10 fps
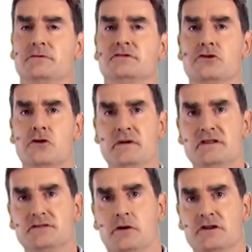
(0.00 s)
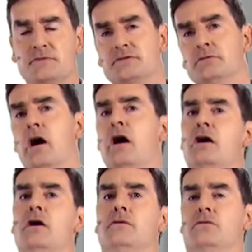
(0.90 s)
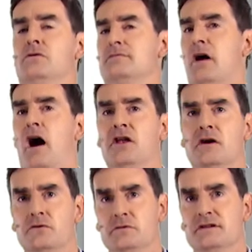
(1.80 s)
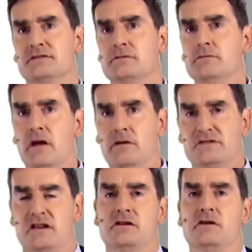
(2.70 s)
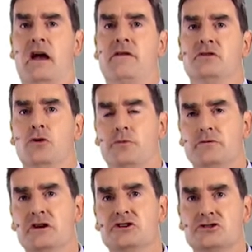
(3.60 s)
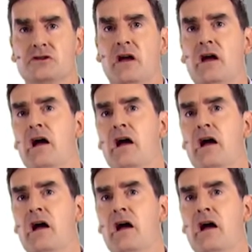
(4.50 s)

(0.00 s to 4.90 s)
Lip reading: So you're admitted to hospital for another reason, say you're having an operation,